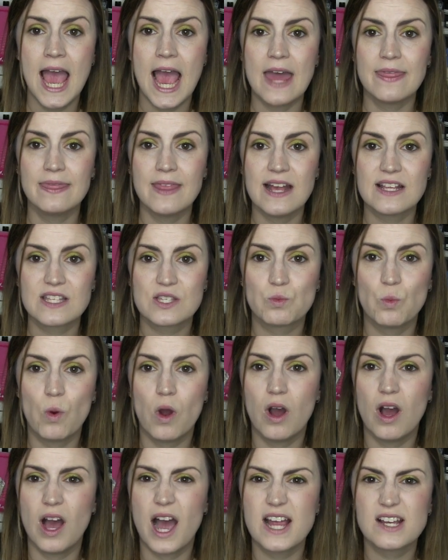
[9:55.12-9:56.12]
And that's
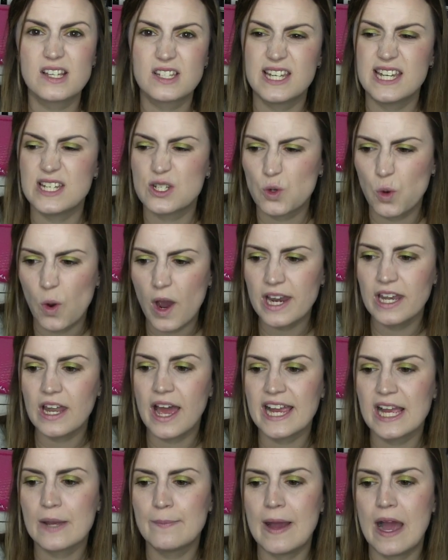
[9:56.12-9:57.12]
what I did quite
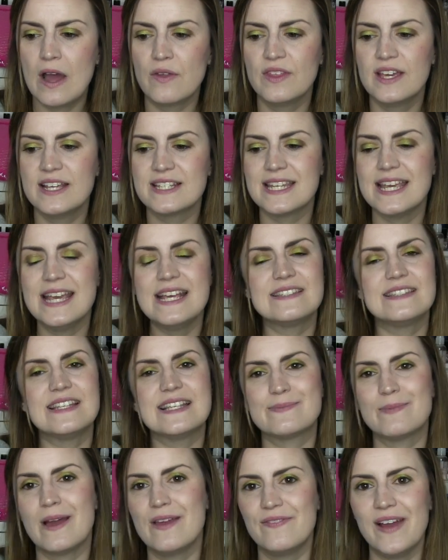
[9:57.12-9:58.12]
like about this. Is
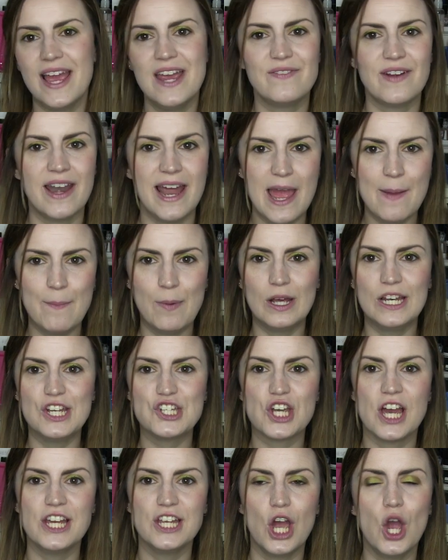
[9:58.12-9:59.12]
this my favourite Hare
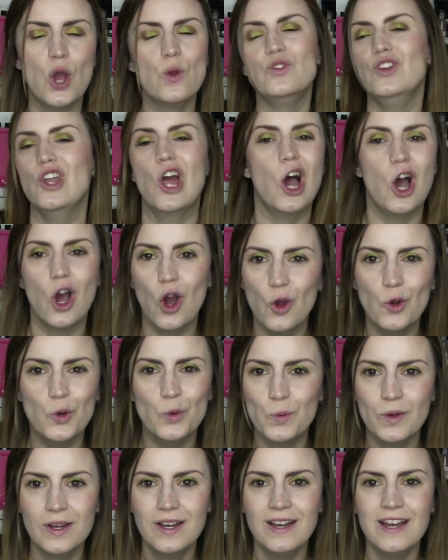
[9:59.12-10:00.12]
Polish I own?
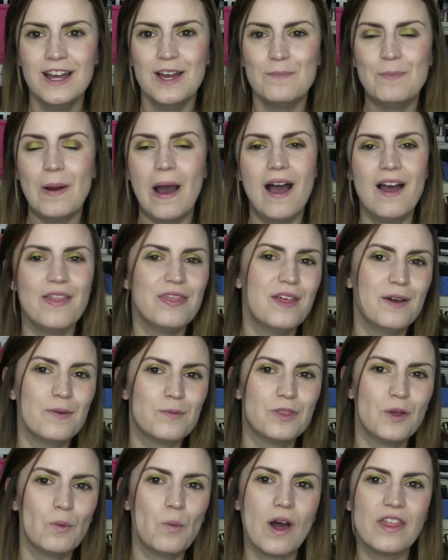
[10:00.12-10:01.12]
No. But the,
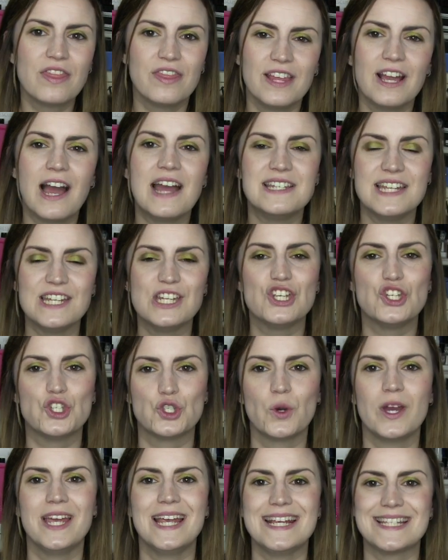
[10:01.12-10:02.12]
the one thing I did
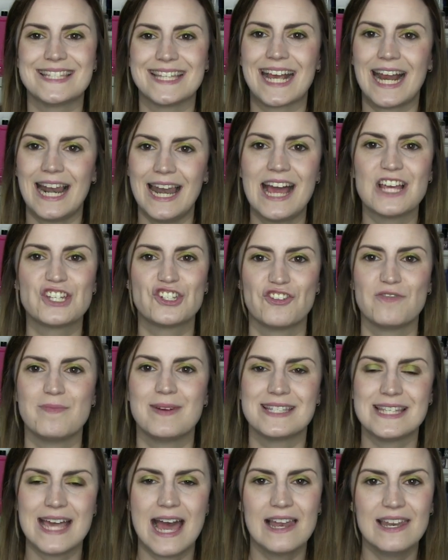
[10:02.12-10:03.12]
enjoy is the clash of
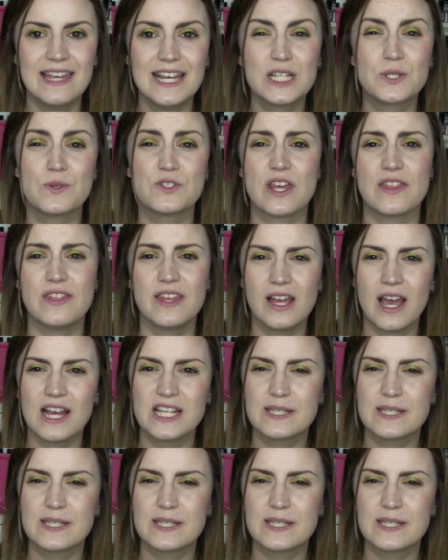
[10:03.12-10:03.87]
metallics, which I think I